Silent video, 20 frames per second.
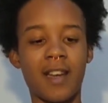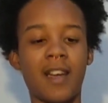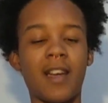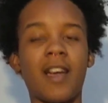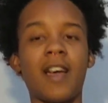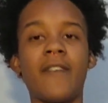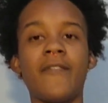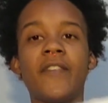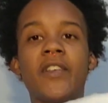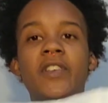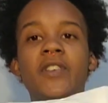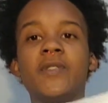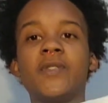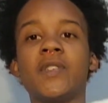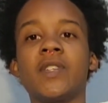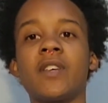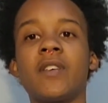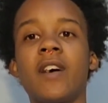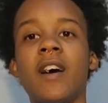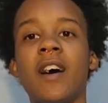and then you
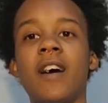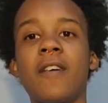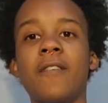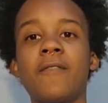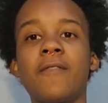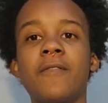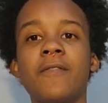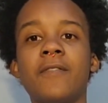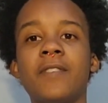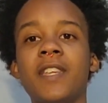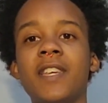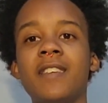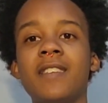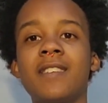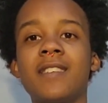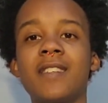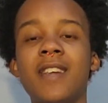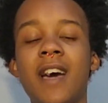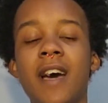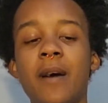still have
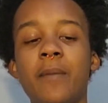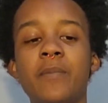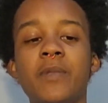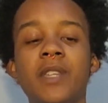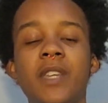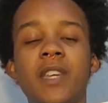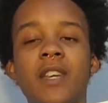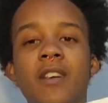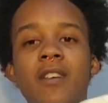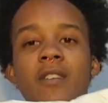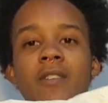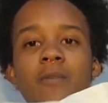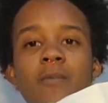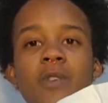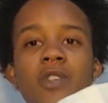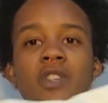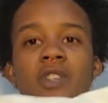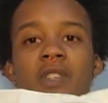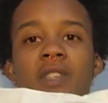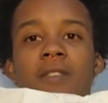these tabs here,
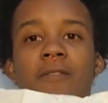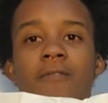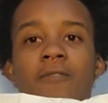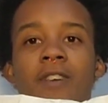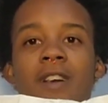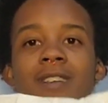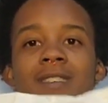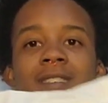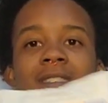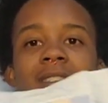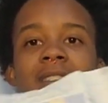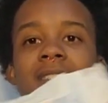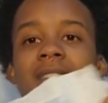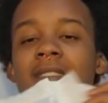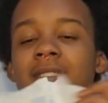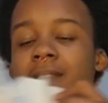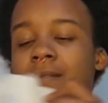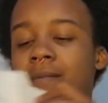which is the front.